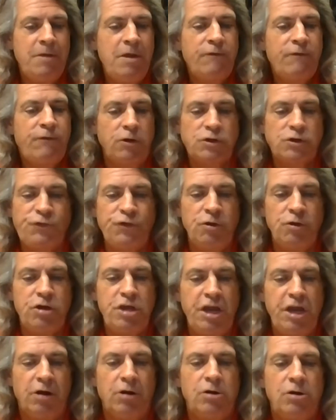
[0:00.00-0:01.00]
First few
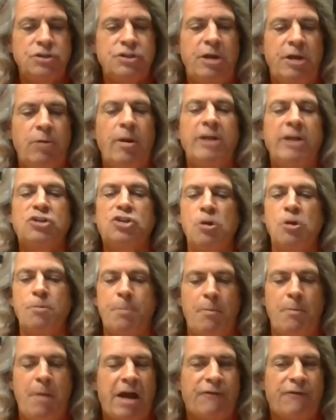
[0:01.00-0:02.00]
years they ran
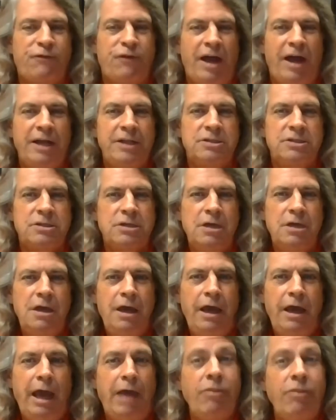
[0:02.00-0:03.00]
super modifieds,
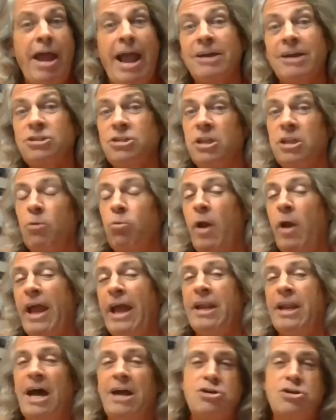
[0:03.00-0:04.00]
and they actually
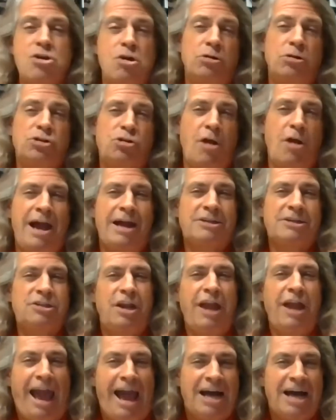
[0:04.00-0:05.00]
ran on dirt tracks
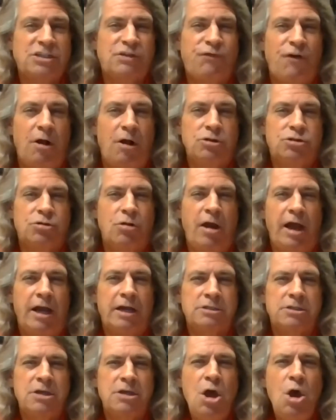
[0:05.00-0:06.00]
and asphalt
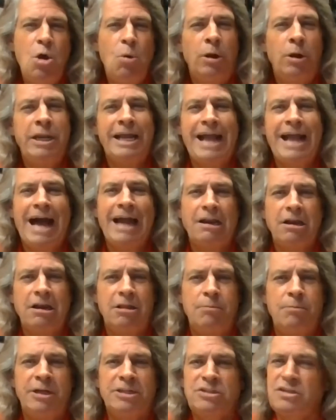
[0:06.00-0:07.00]
tracks. When they got into
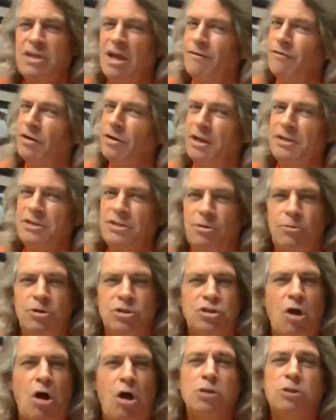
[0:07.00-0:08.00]
the mid 70s, it
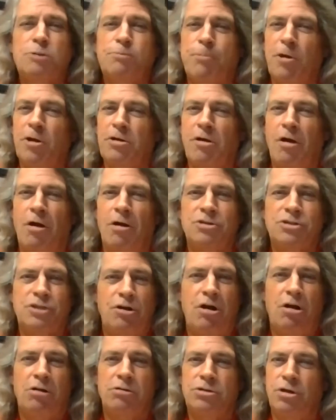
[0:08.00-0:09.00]
was all sprint cars
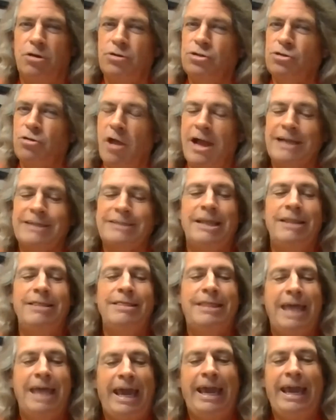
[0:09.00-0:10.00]
and all dirt tracks,
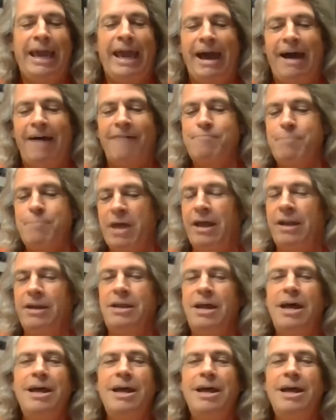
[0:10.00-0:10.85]
and they have been